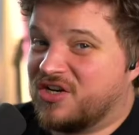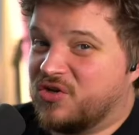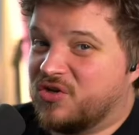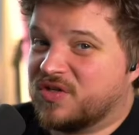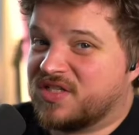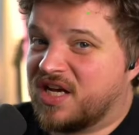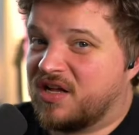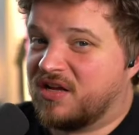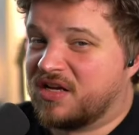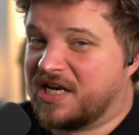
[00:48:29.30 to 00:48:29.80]

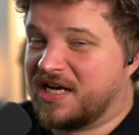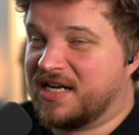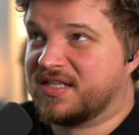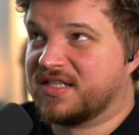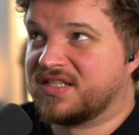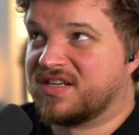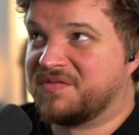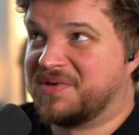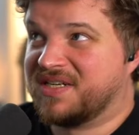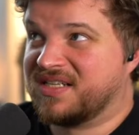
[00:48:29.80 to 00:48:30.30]

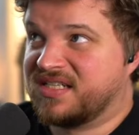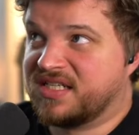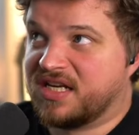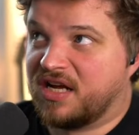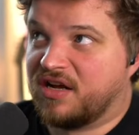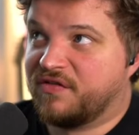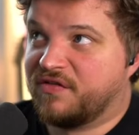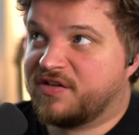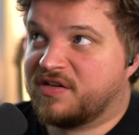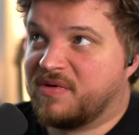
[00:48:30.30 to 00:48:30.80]
telekinesis on
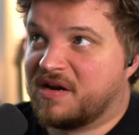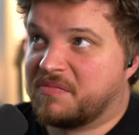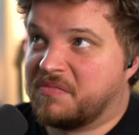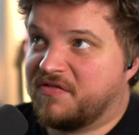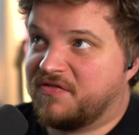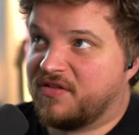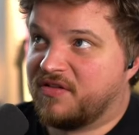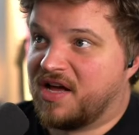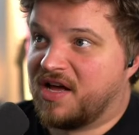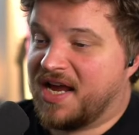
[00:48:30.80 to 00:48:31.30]
myself to make me
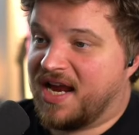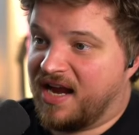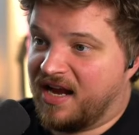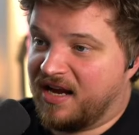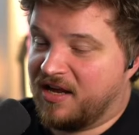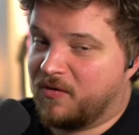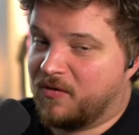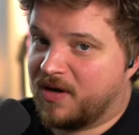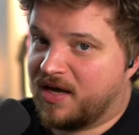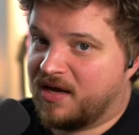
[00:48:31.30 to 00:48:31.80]
fly
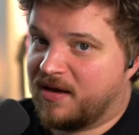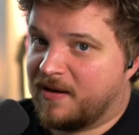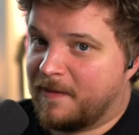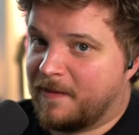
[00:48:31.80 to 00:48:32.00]
anyway.